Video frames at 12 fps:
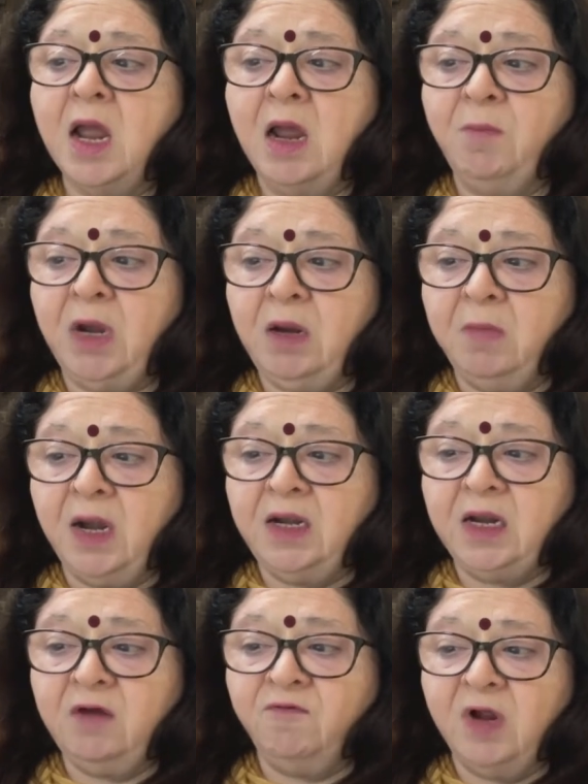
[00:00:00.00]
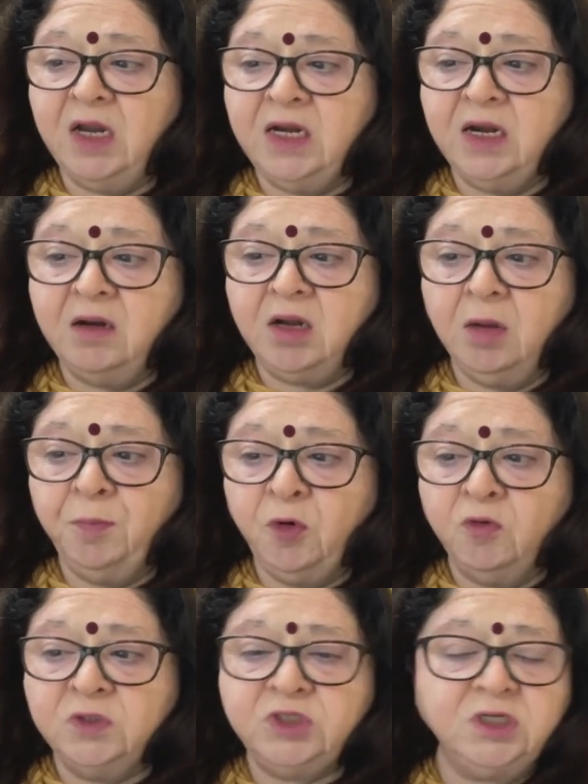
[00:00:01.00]
Amendment and Validating
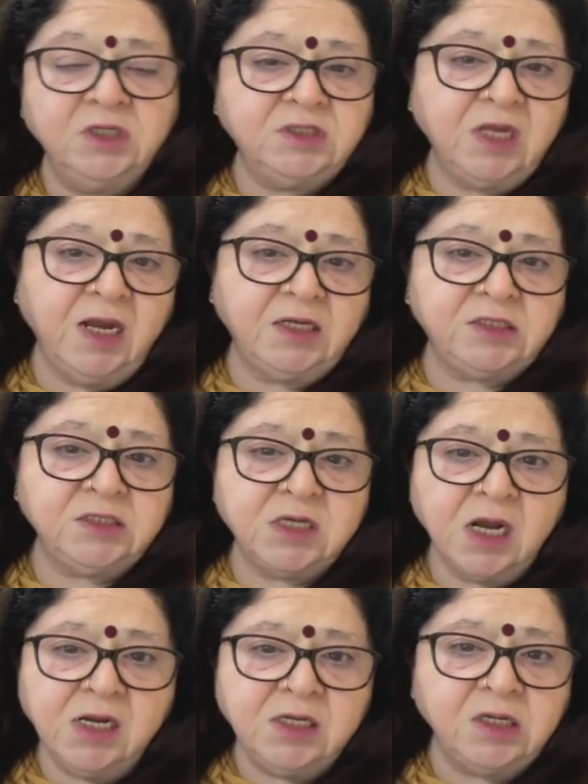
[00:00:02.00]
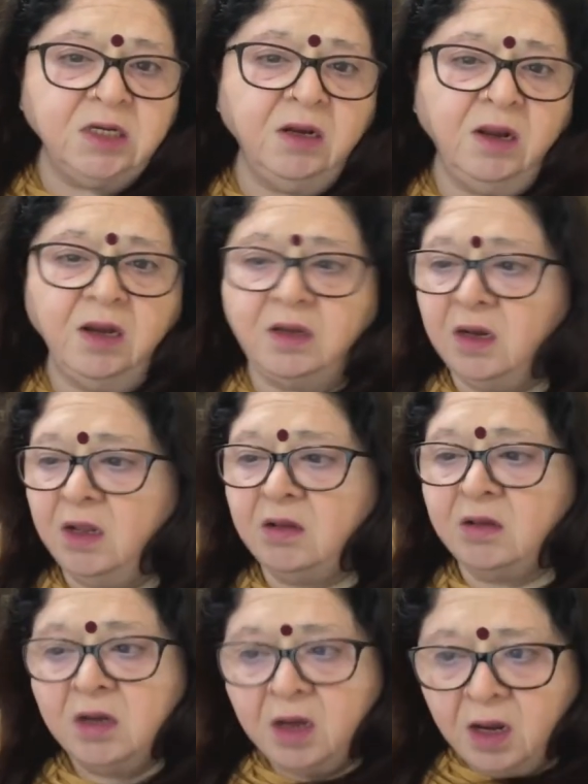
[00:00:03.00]
Provisions Act
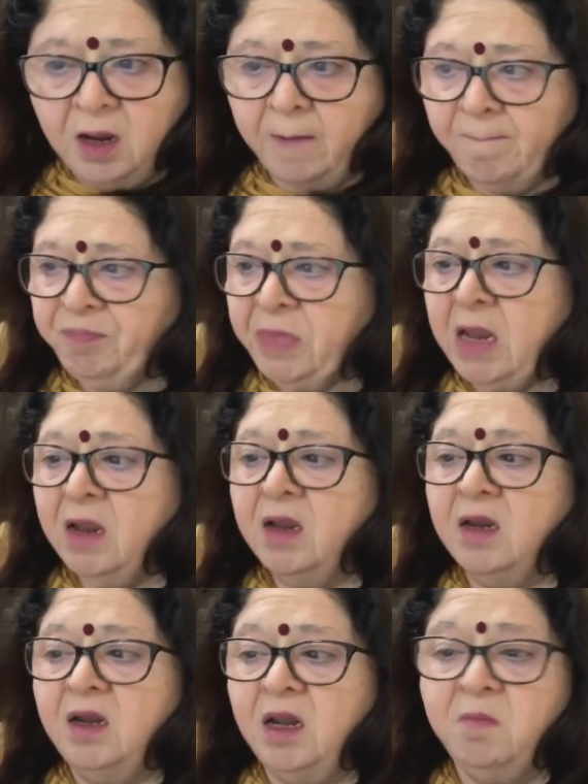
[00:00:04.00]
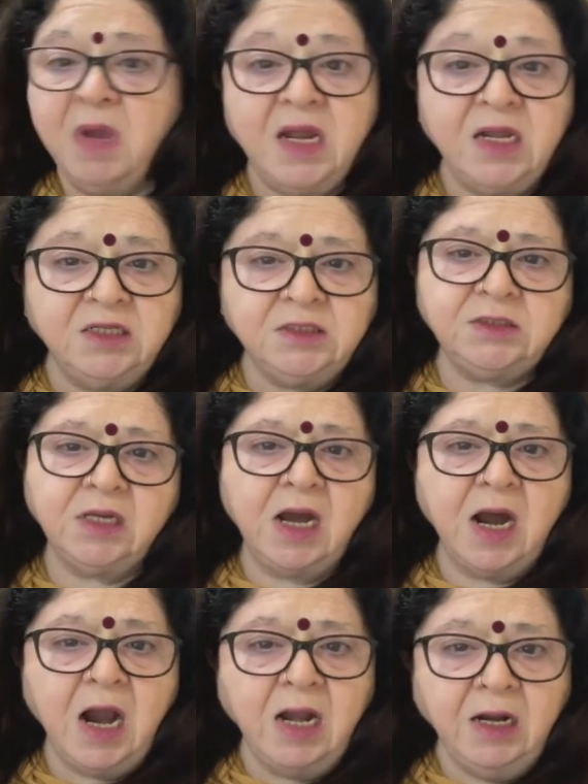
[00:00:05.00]
1983, remains
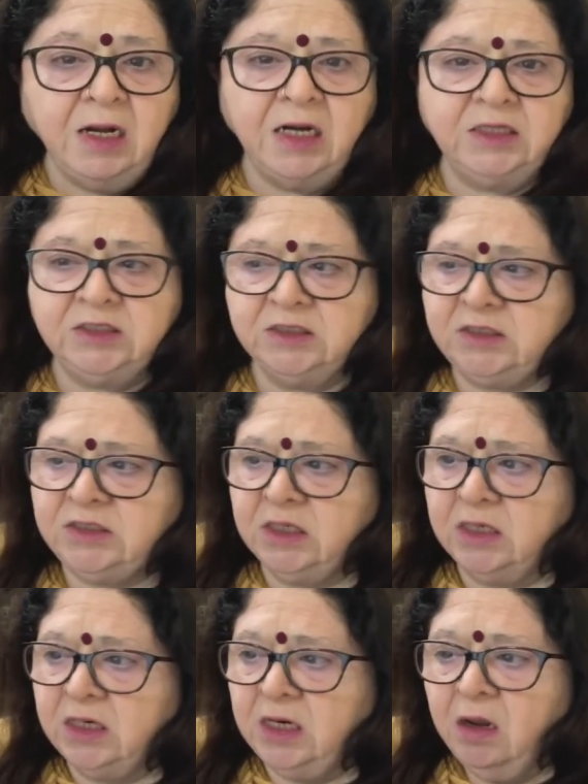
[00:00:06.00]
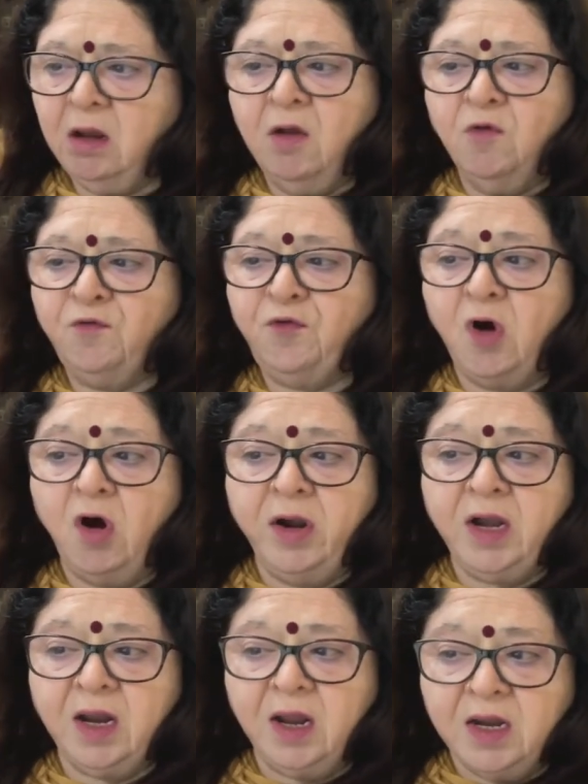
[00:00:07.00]
unregistered
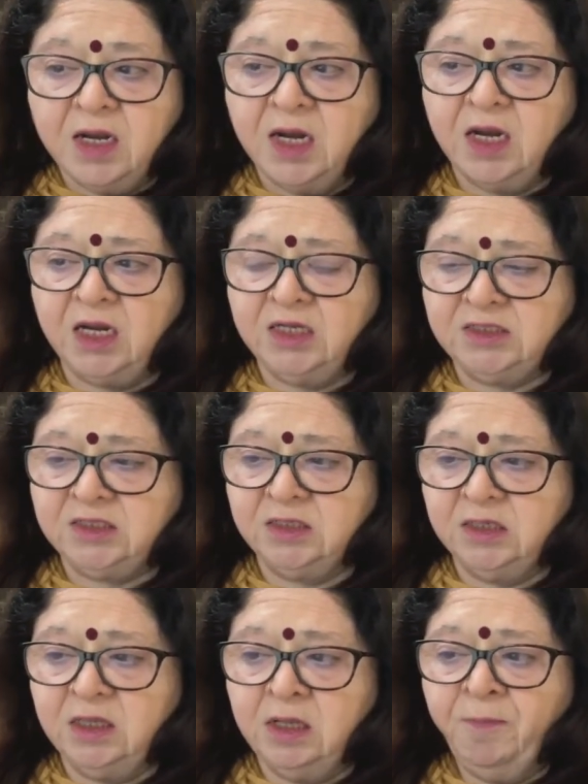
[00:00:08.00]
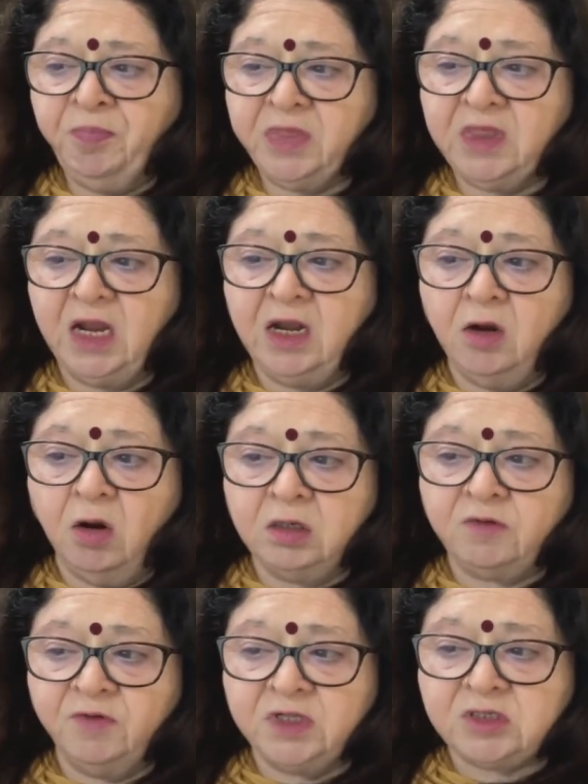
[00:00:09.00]
for any reason, then
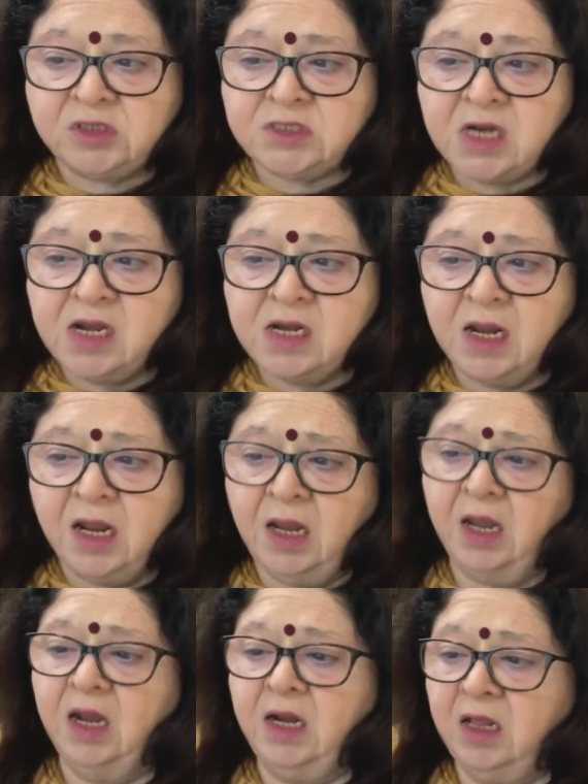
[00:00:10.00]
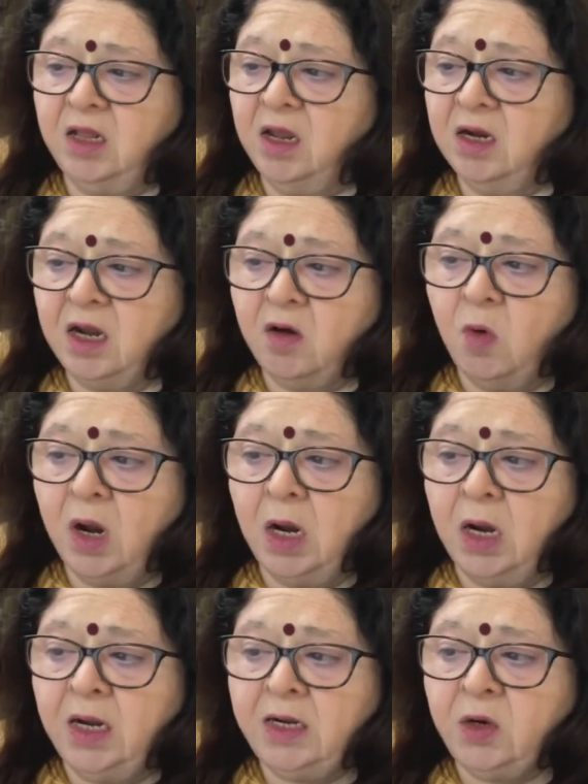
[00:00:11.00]
notwithstanding anything
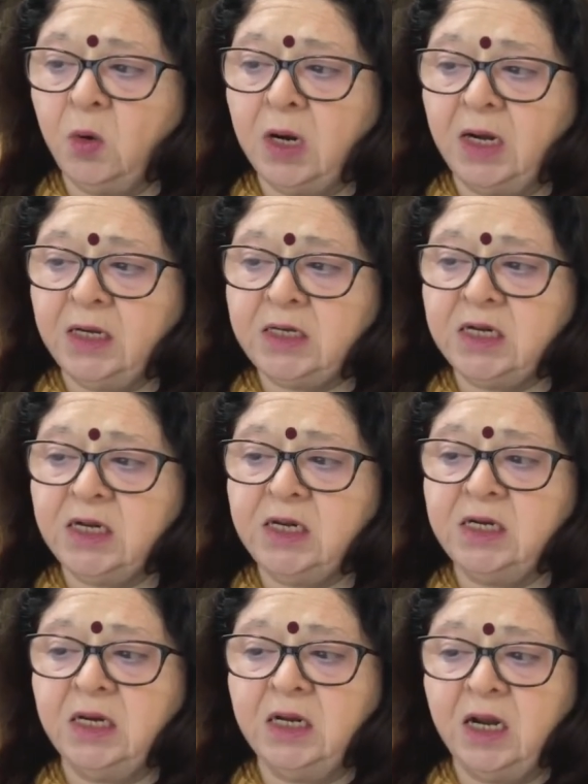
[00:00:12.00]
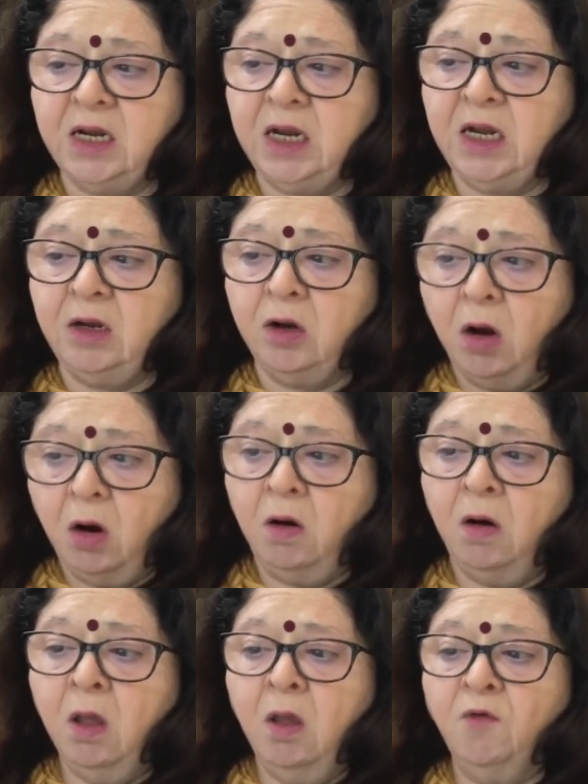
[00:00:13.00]
required to contain in any
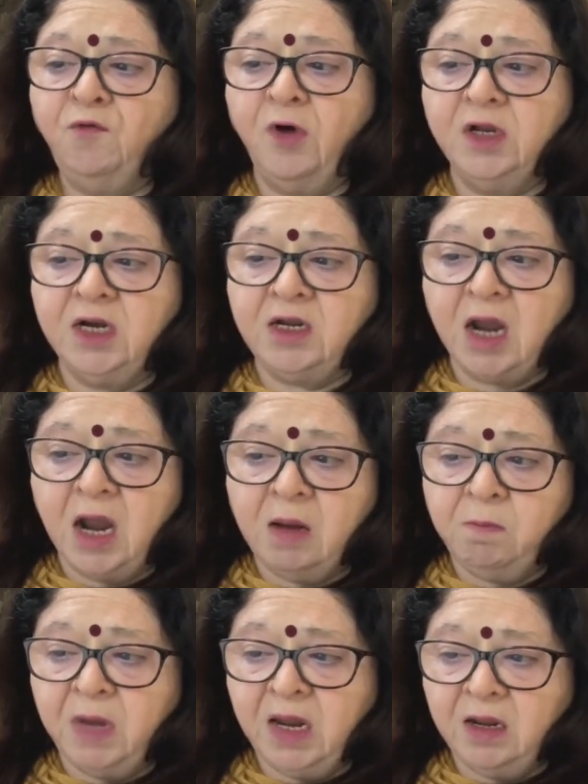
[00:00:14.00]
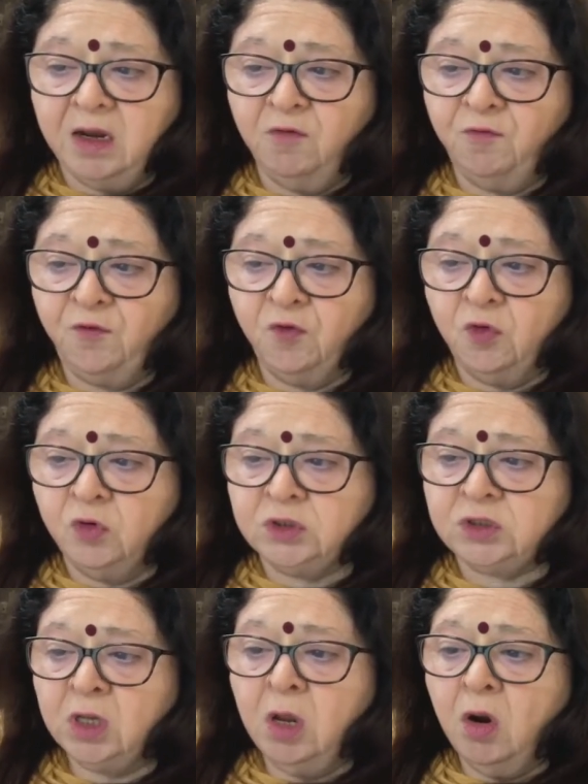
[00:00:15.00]
law for the time being in
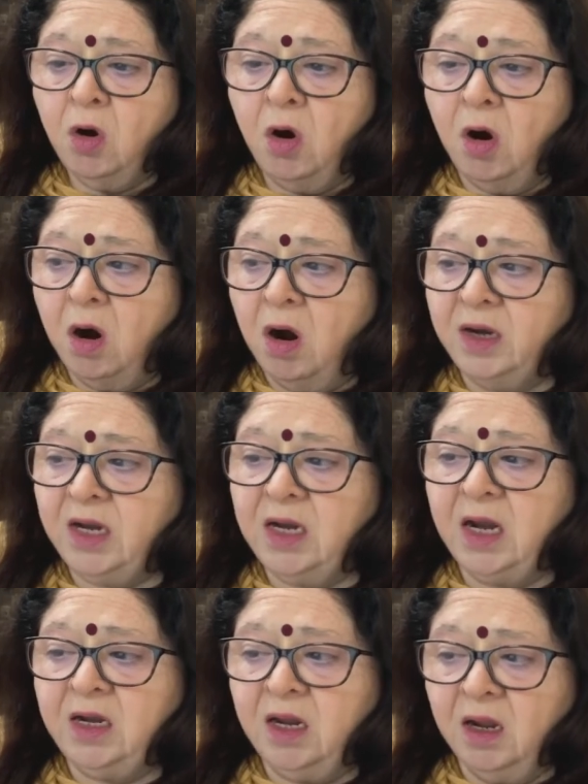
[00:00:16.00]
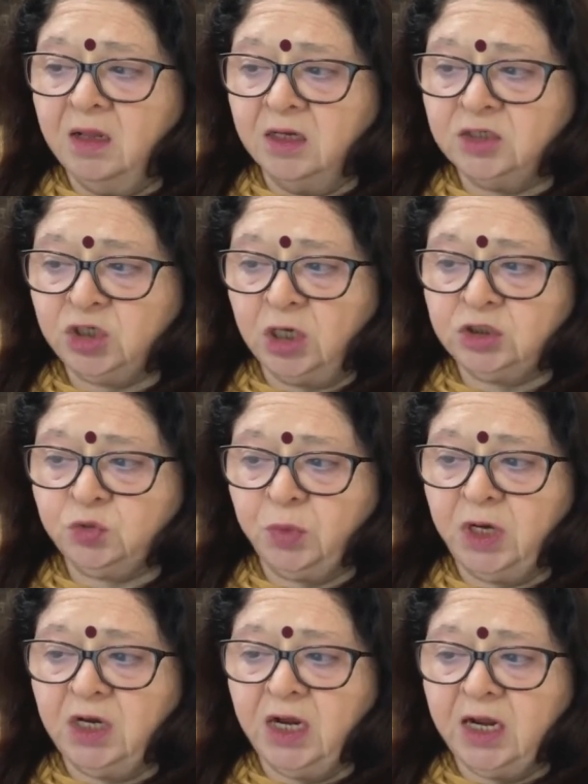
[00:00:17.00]
force or in any other
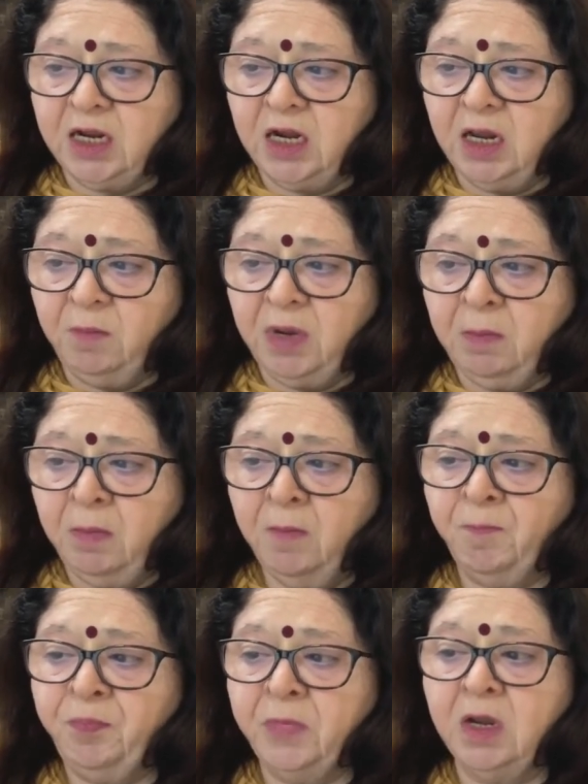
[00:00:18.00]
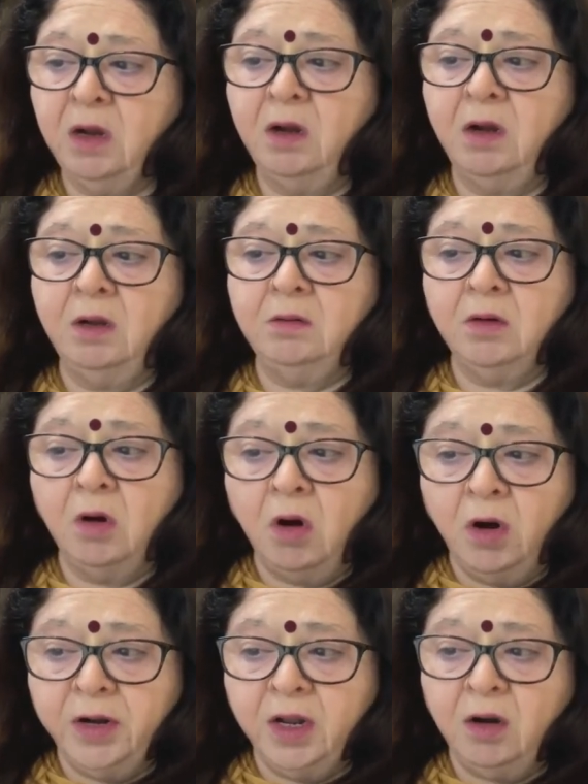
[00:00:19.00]
judgment, decree, be
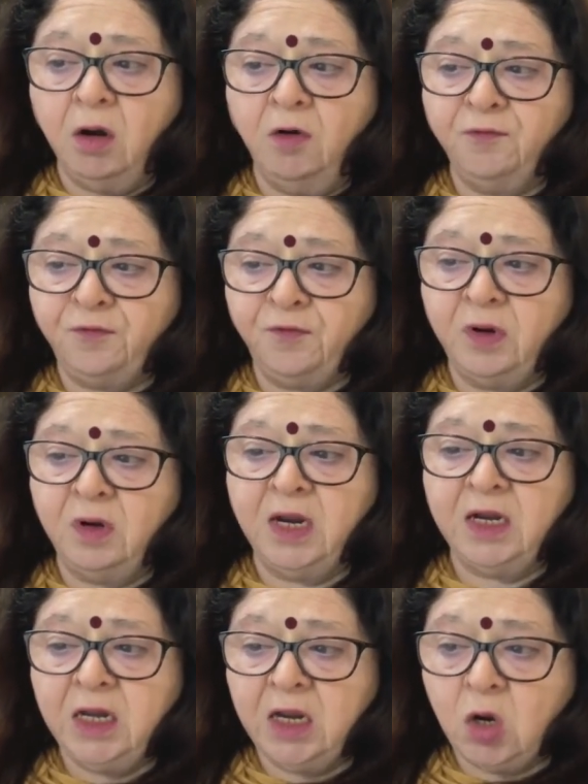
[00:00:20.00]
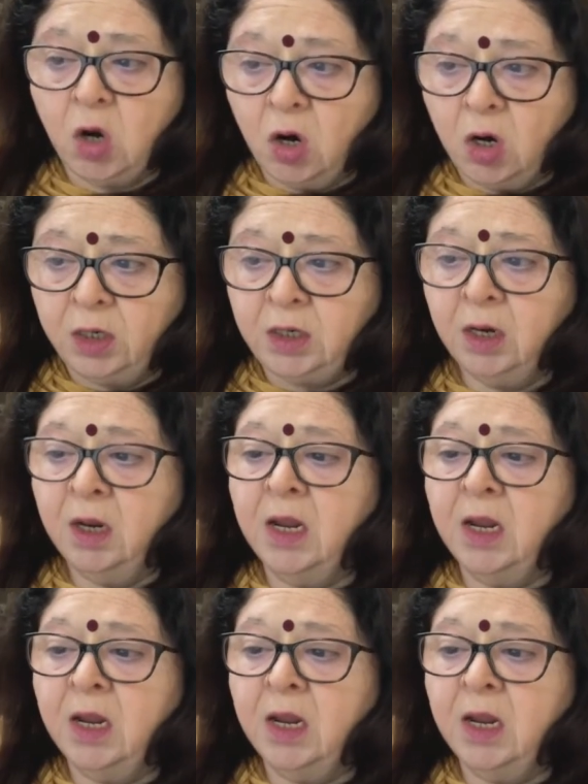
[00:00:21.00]
order of any court,